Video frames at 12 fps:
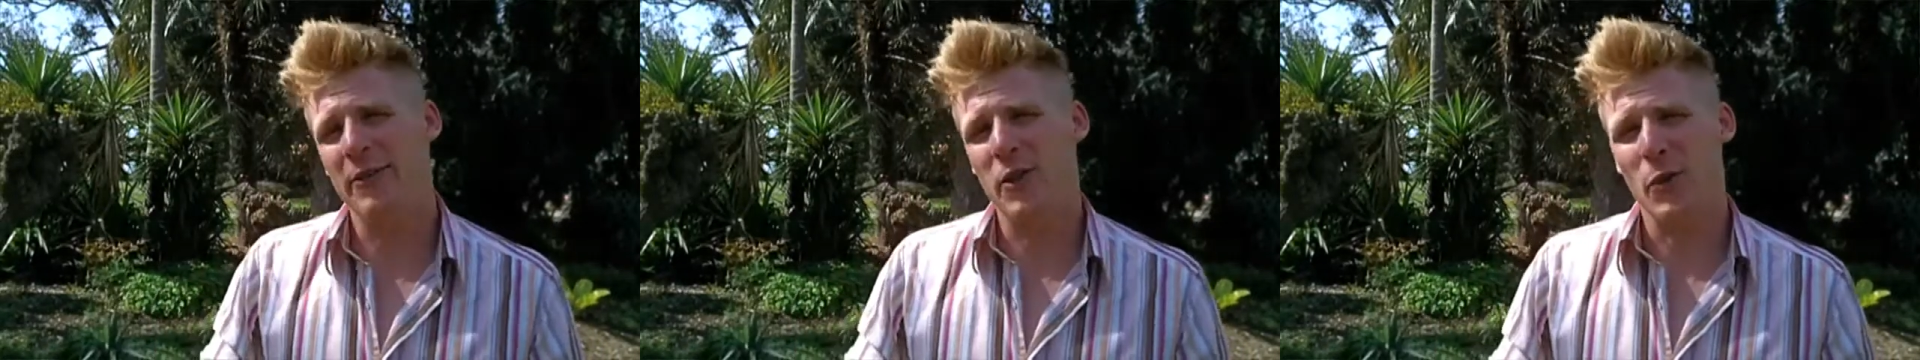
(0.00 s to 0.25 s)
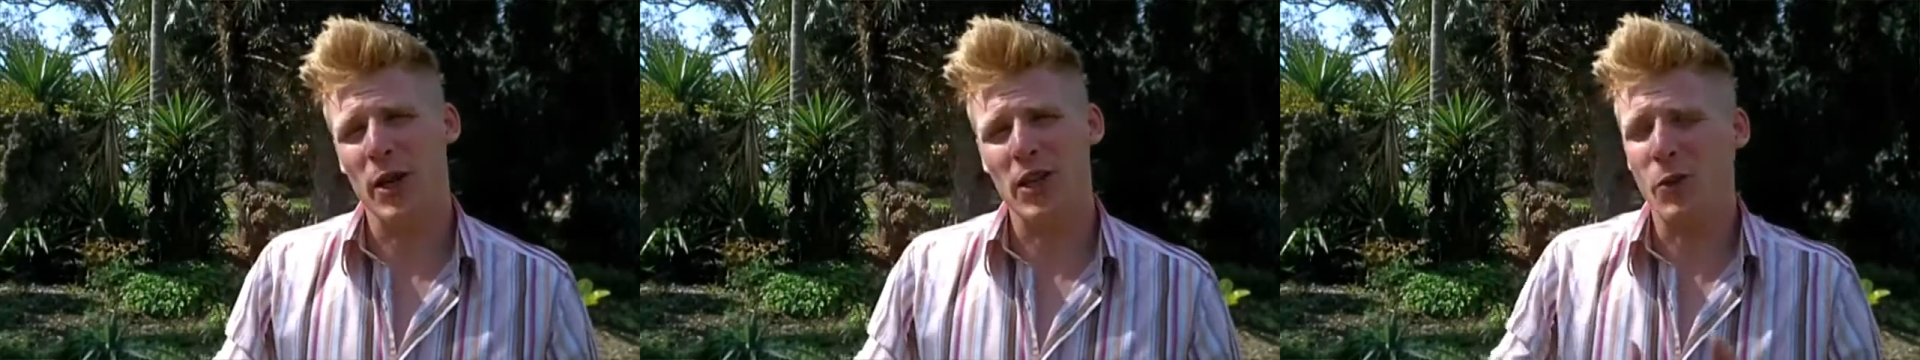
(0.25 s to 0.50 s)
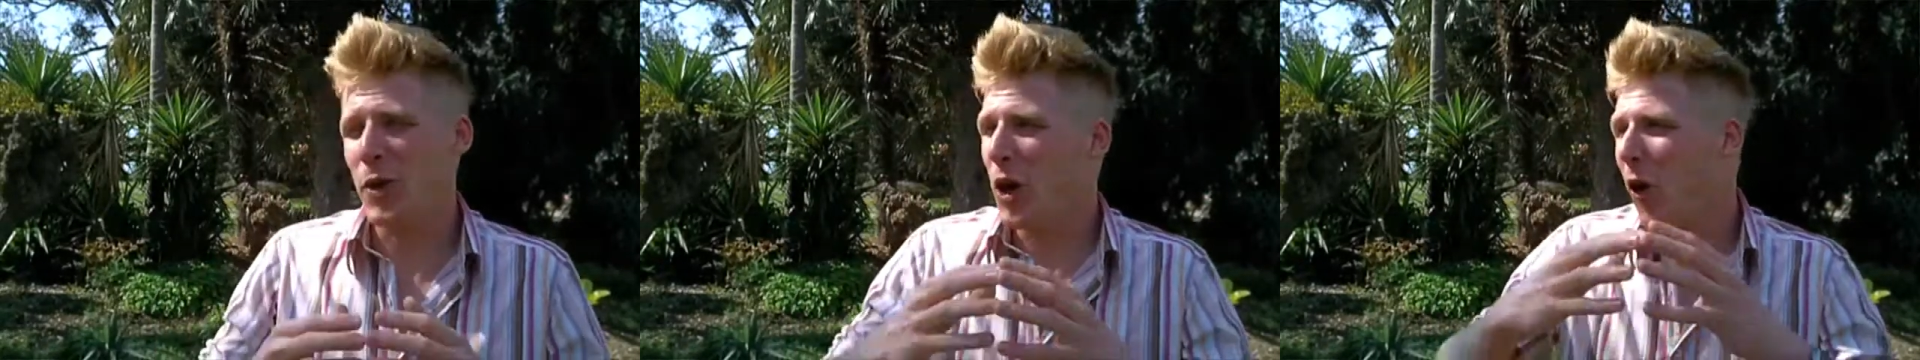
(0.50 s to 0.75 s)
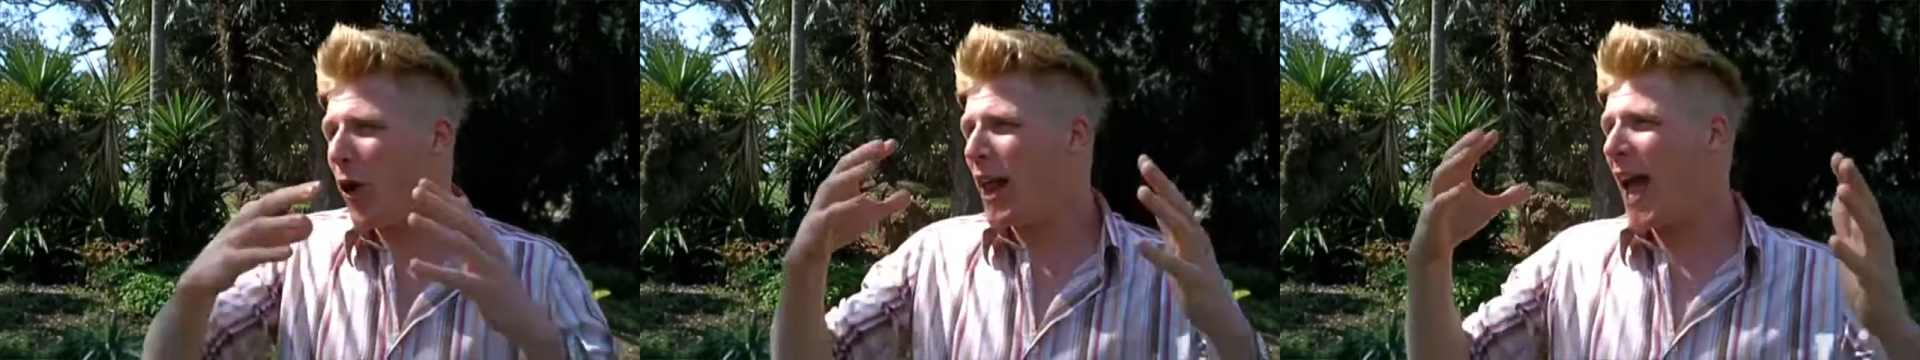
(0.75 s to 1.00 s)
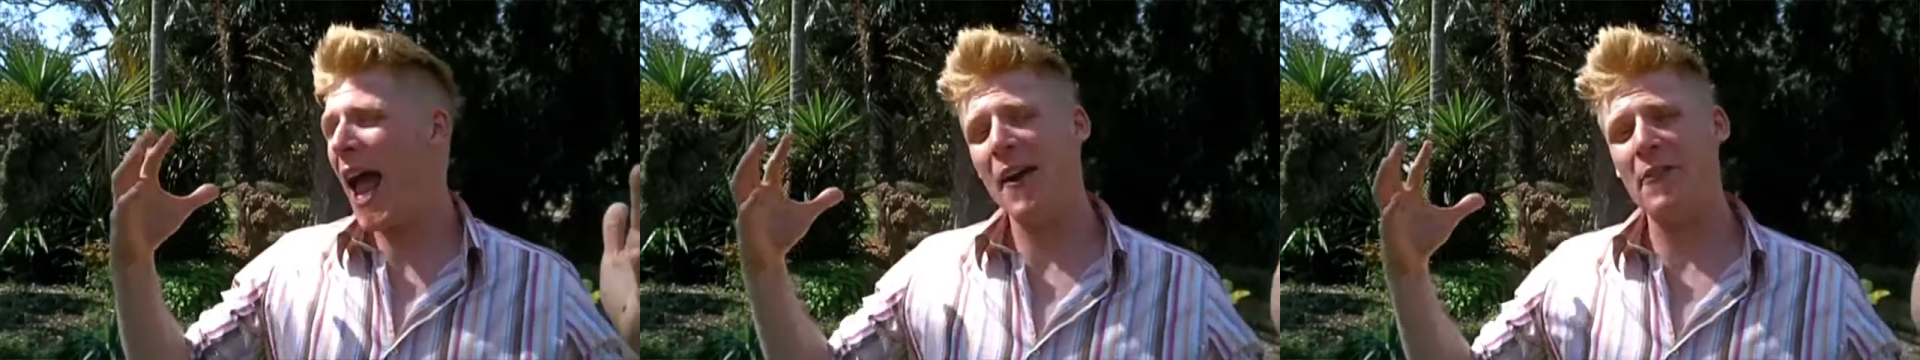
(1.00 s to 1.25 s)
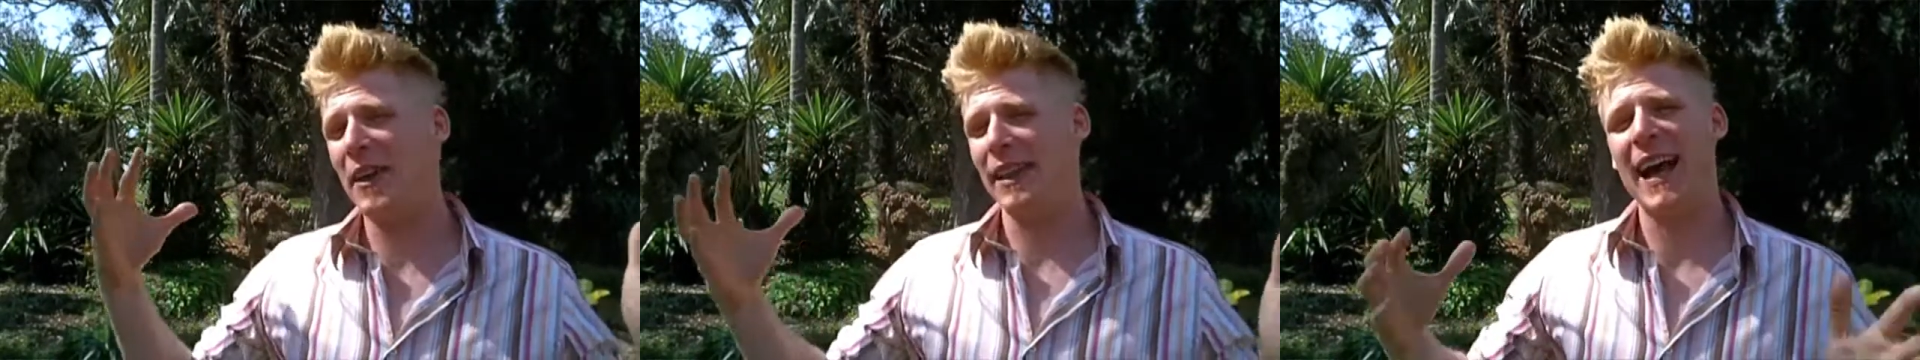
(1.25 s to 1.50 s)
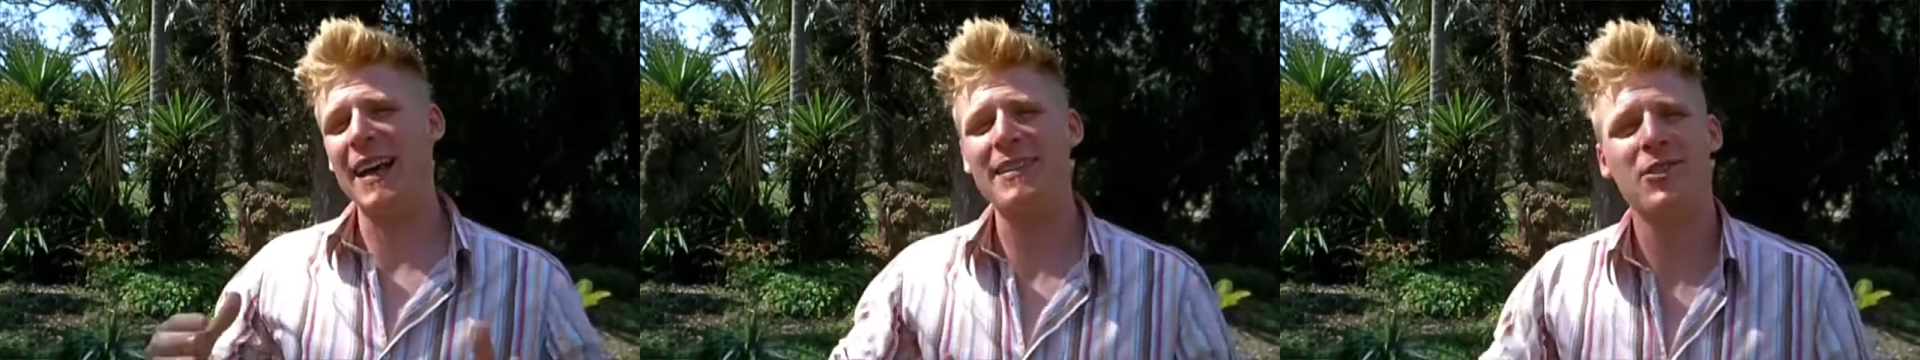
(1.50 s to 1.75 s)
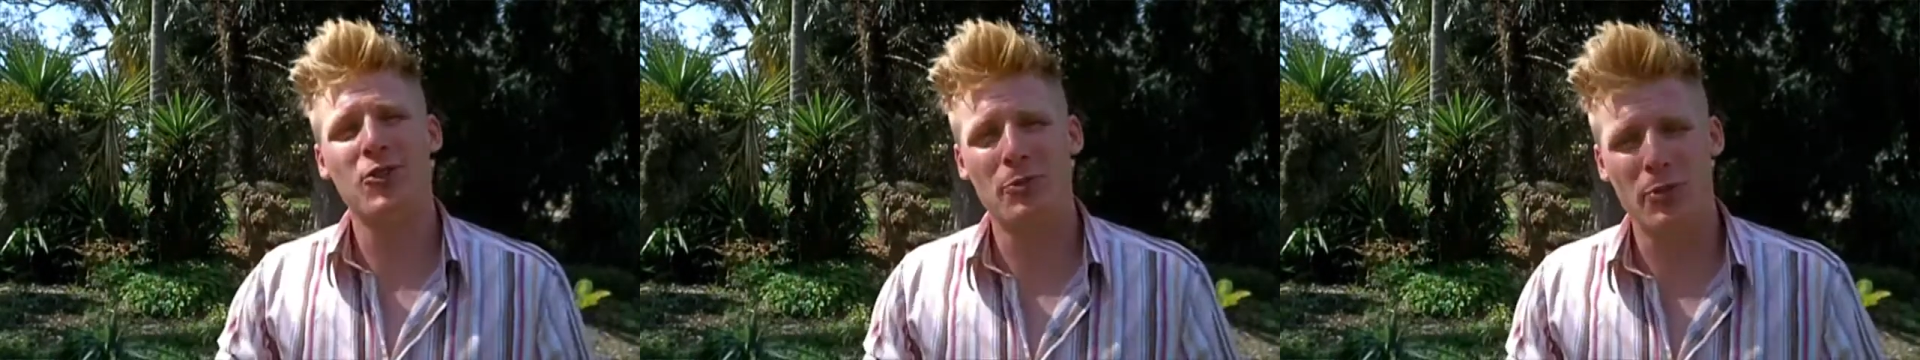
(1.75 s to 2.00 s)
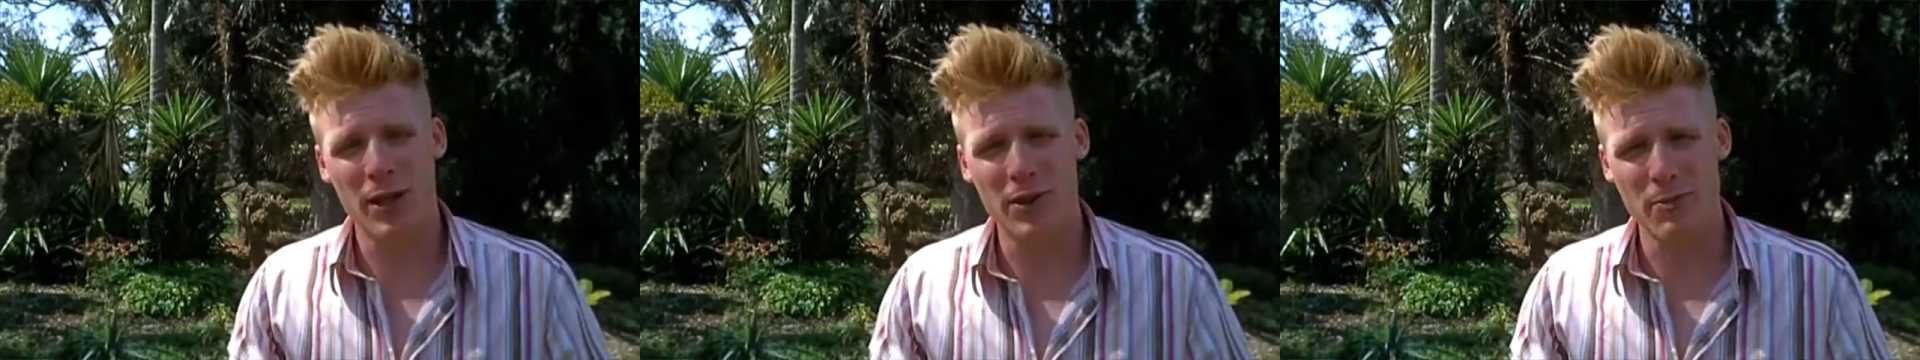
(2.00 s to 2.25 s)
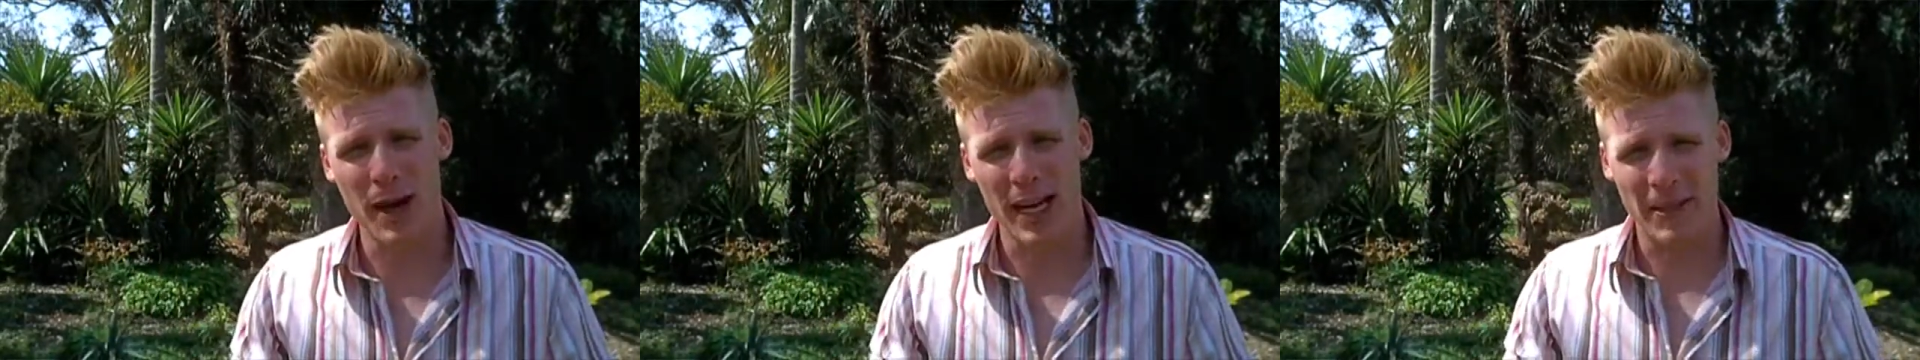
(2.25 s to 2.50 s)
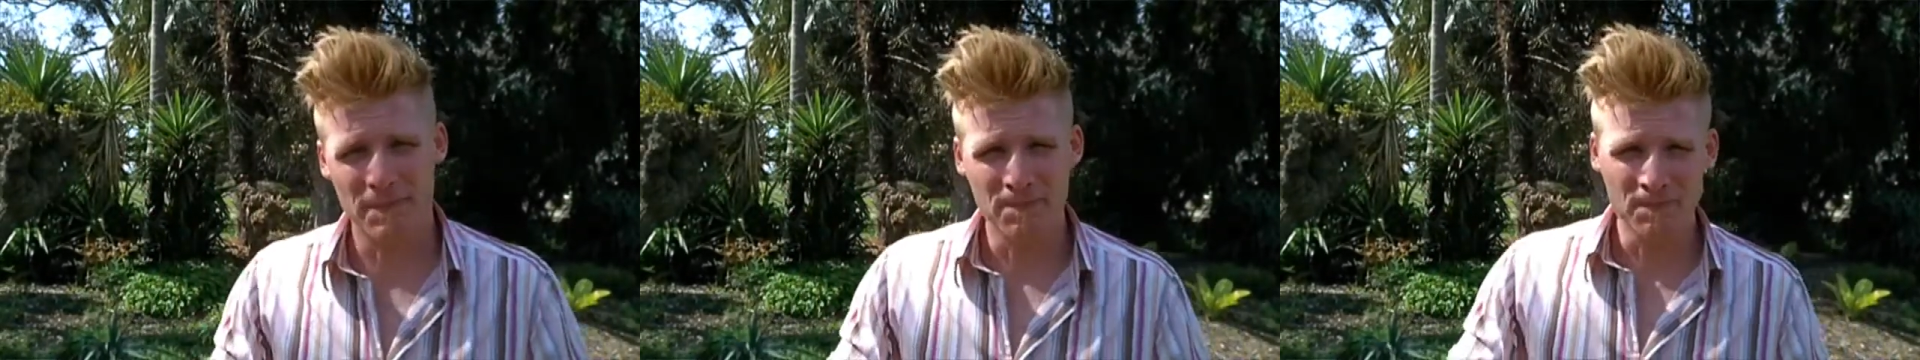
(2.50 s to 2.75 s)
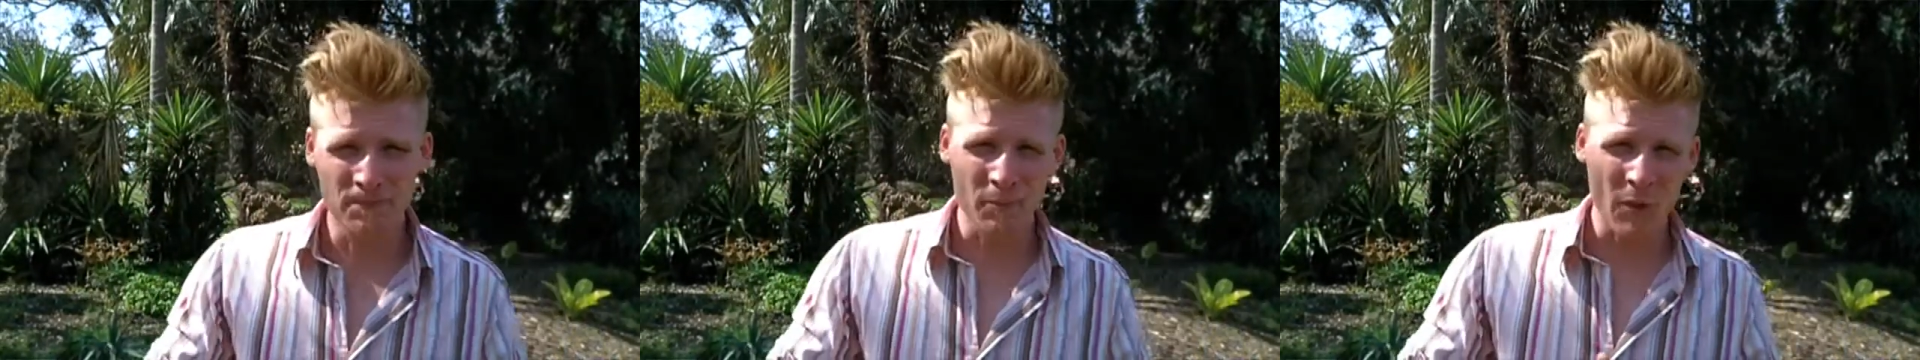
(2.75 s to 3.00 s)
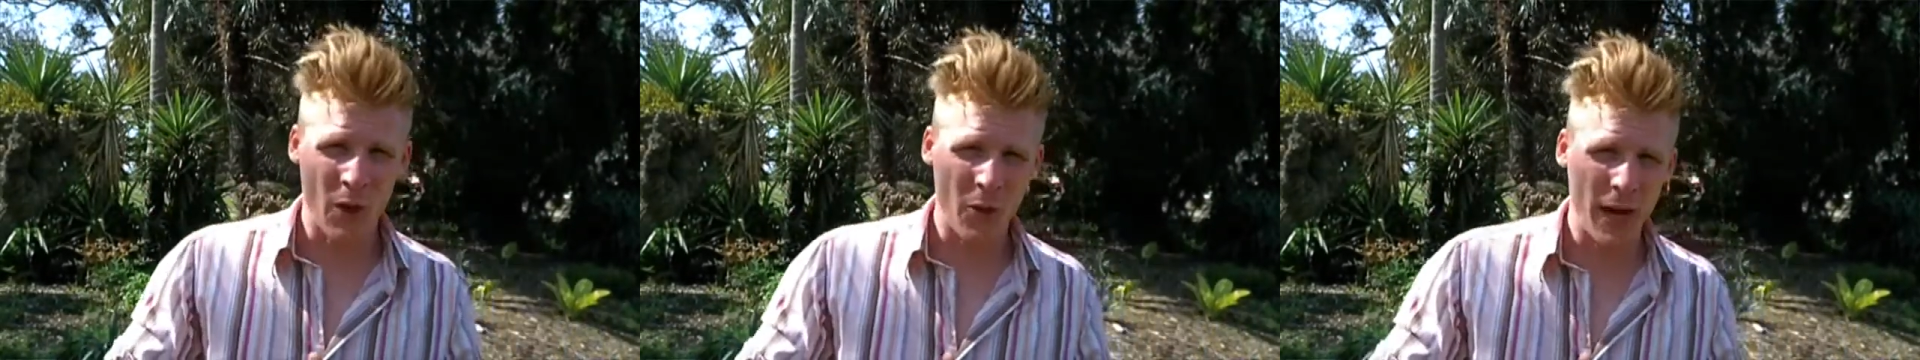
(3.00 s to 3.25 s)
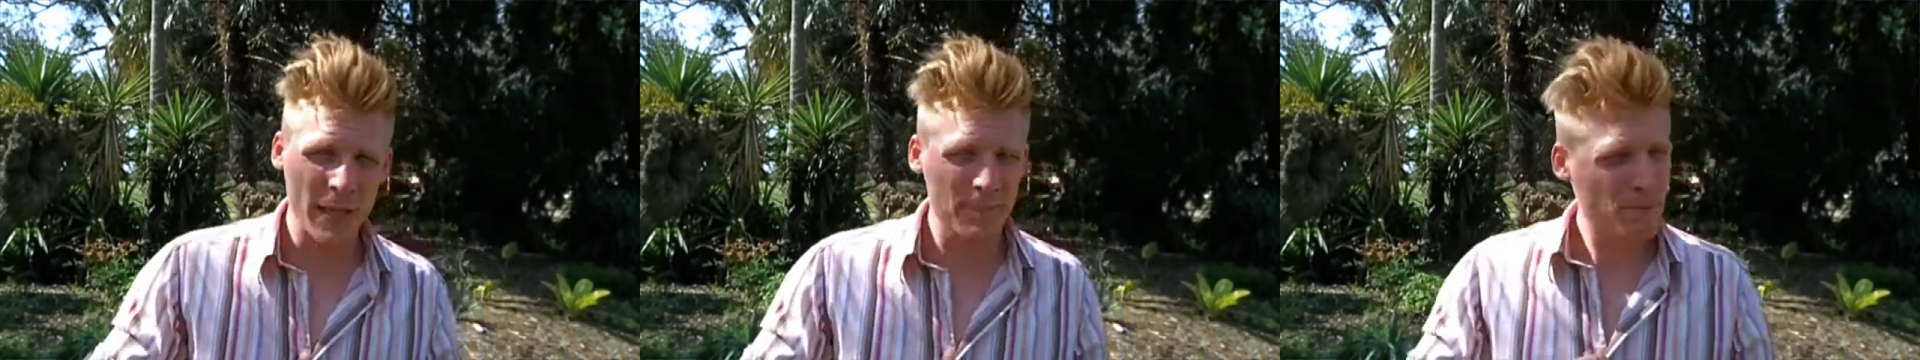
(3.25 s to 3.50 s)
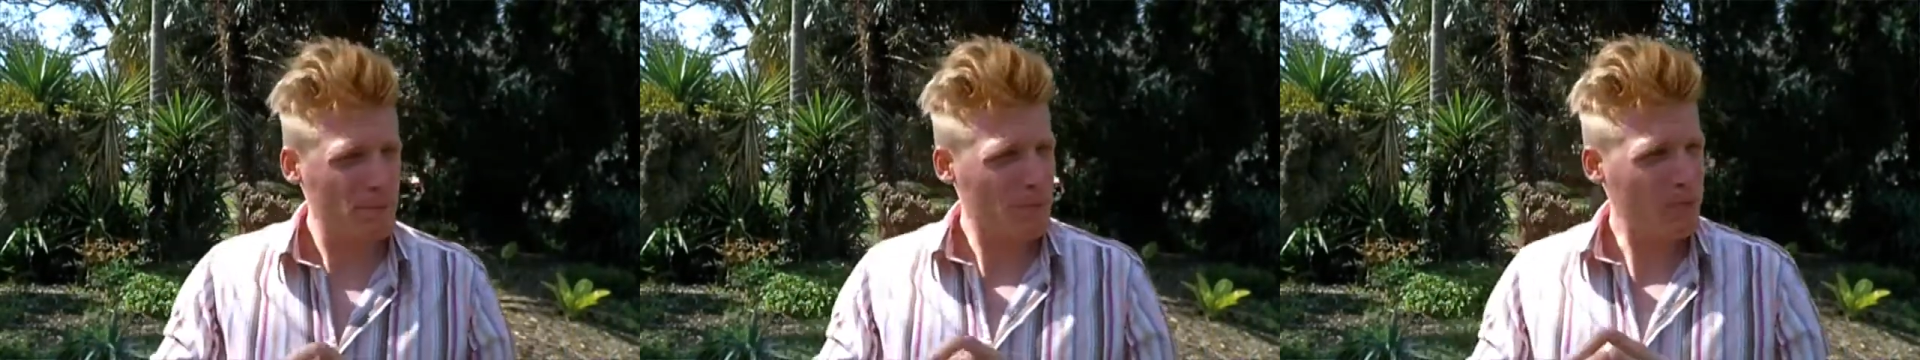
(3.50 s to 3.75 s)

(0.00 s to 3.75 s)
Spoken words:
if you wish, and we all have that license to print money. All right,